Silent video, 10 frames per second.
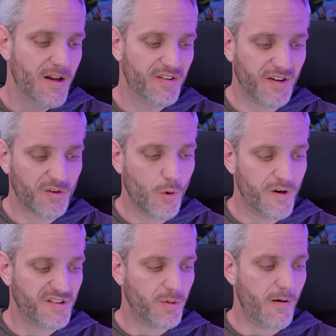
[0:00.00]
Six
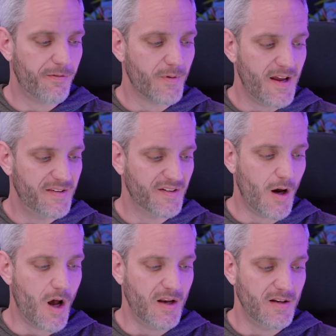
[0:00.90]
cores, 12 threads
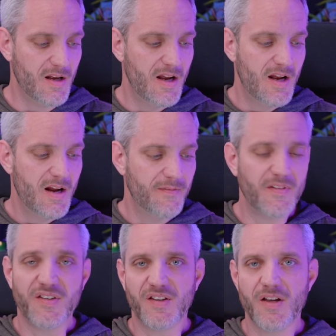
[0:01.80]
on
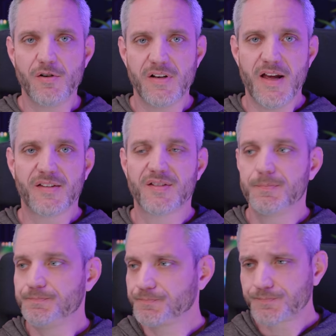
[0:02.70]
5600X.
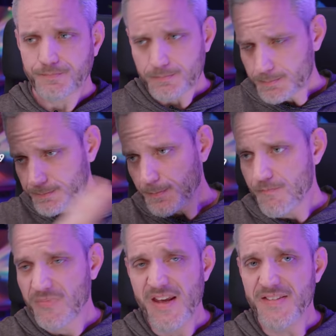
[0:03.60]

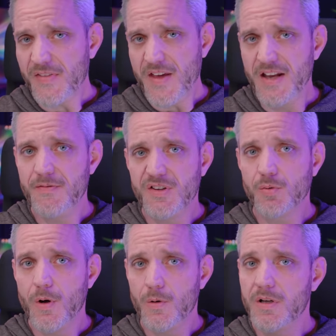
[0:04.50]
It's at the end of its
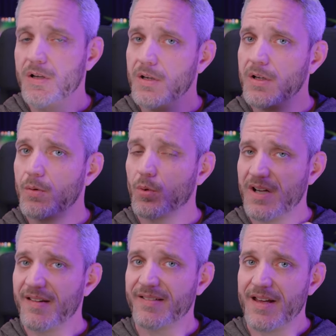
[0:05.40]
road when
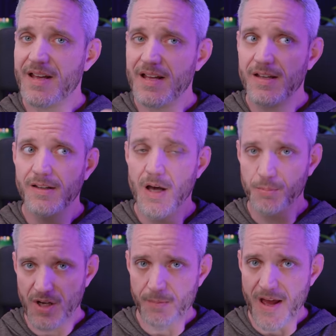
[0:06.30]
I say
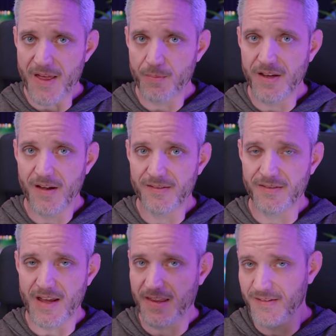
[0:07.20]
upgrade path because
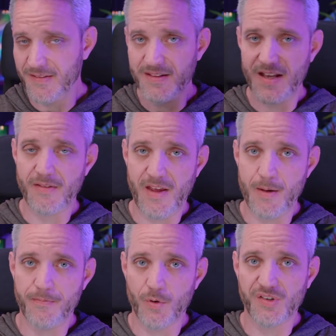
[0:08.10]
th this is the end of the
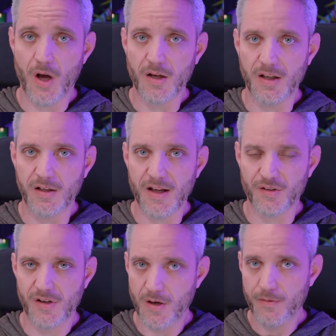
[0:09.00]
AM4 socket. You guys
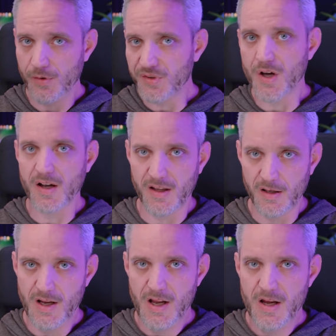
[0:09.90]
already know the new
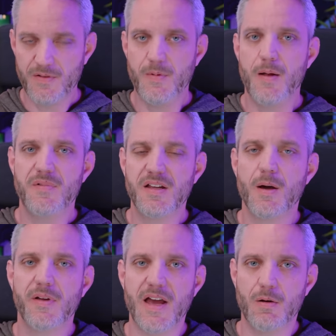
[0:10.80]
socket from AMD
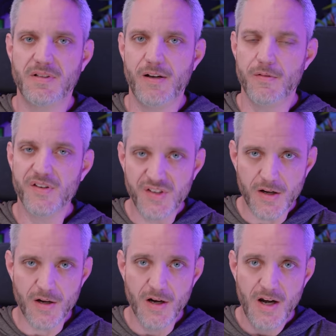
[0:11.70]
coming out later this
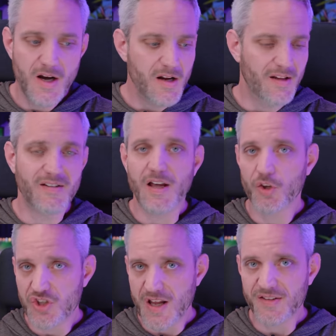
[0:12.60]
year is an
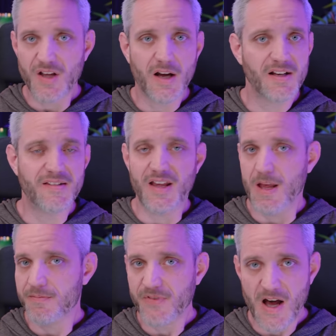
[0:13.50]
LGA socket. It's
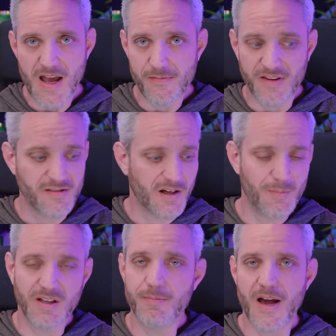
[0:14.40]
AM5. It's not
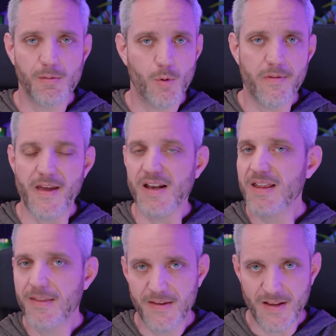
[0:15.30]
going to be compatible with
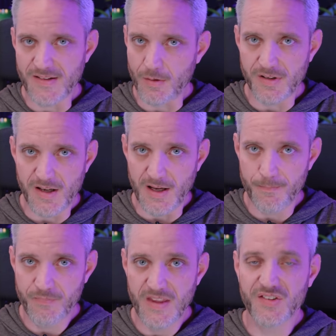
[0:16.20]
anything that's out today.
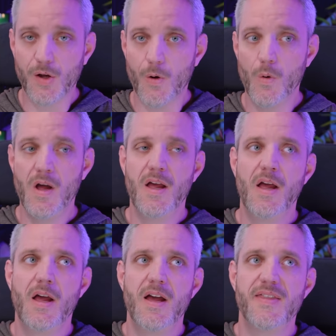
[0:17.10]
So
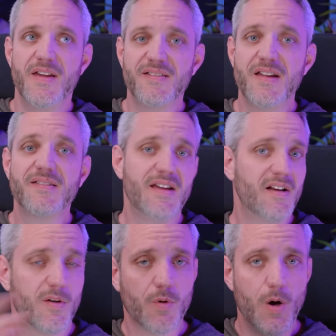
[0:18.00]
this is the
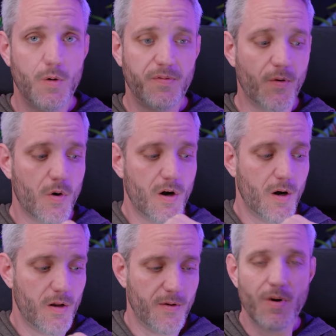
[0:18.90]
the road
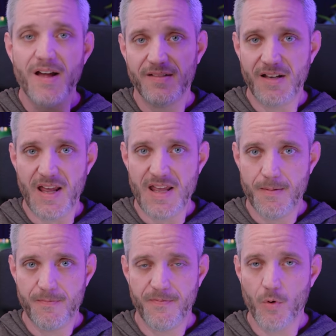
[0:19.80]
for the Ryzen
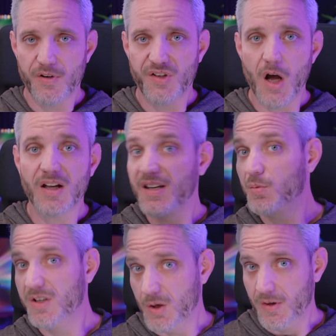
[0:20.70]
AM4 socket as
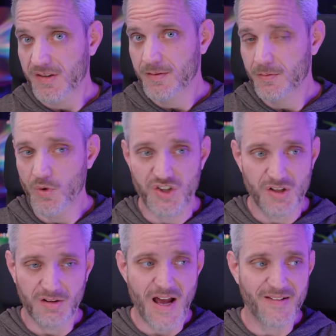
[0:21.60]
we know it,
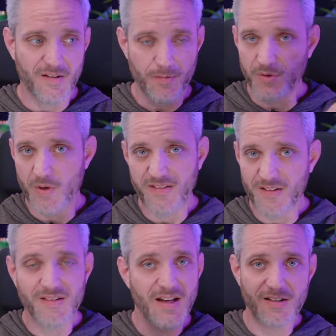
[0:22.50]
which lasted from
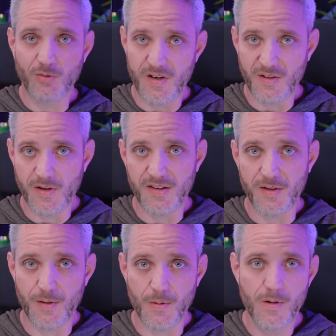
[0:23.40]
2016 to
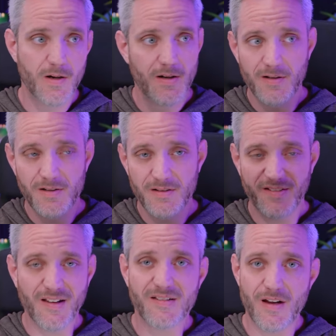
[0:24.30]
2022,
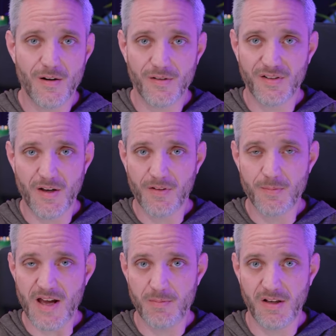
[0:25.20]
six years of
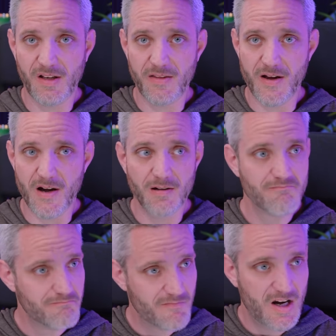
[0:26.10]
compatibility there.
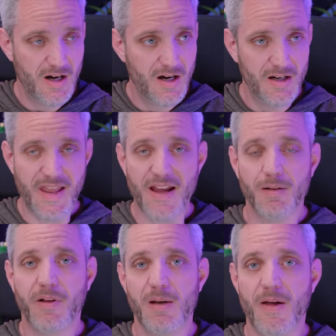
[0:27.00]
Can't
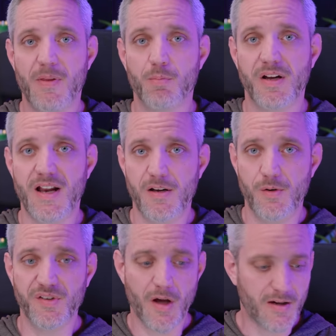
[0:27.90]
complain about them bringing out a
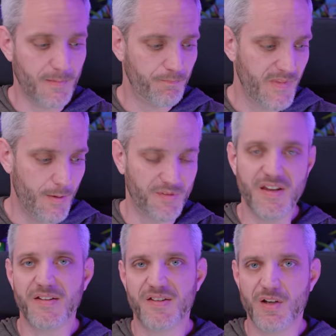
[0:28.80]
new socket. It was
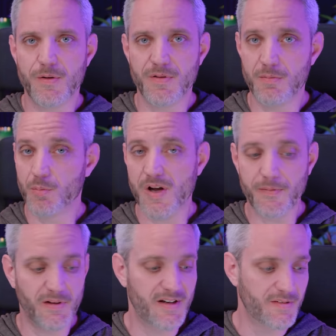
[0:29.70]
necessary for them to bring out
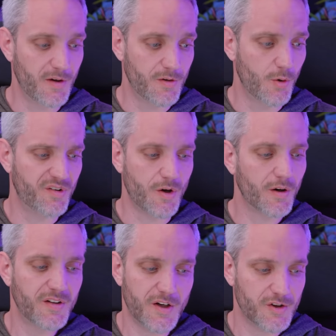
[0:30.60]
the latest, their newest
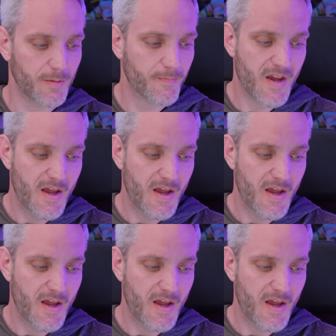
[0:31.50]
architecture.